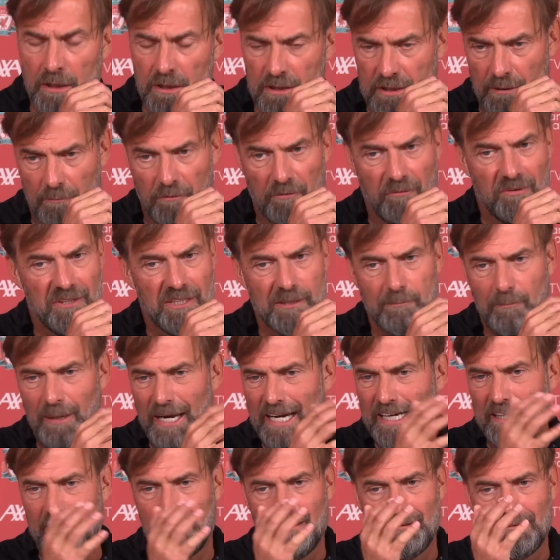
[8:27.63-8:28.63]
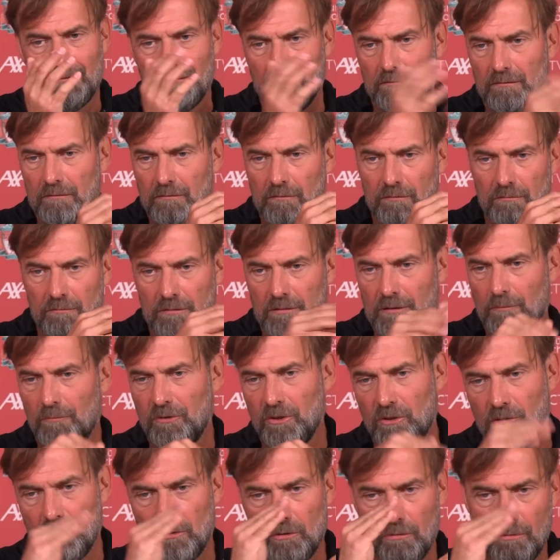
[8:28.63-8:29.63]
Some of his back,
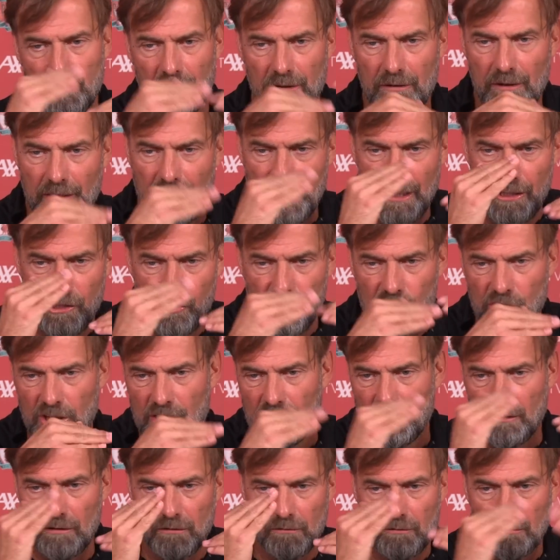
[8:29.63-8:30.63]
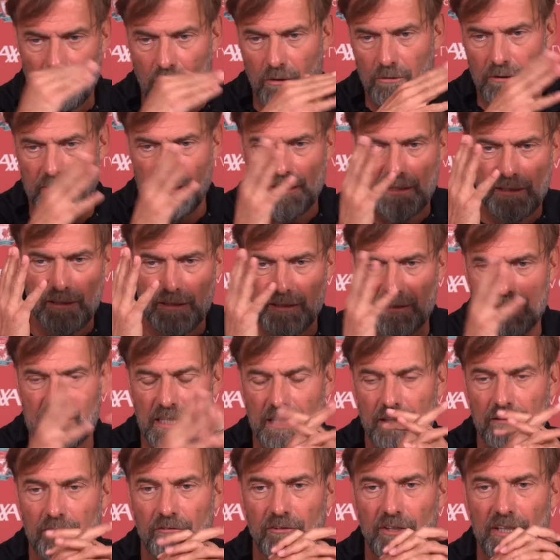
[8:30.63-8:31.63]
something to do with the age and the growing and these
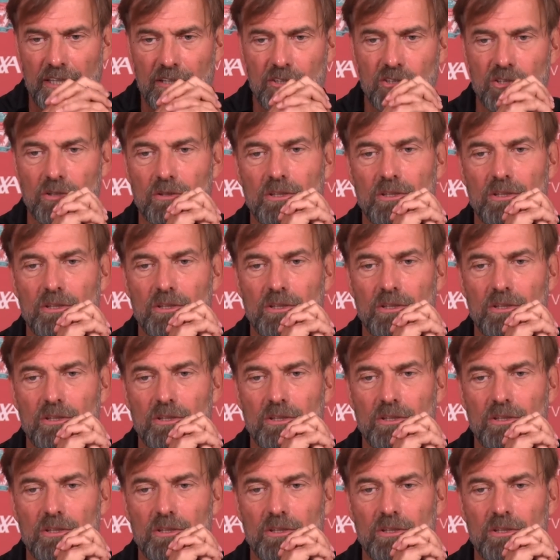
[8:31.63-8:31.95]
kind of things.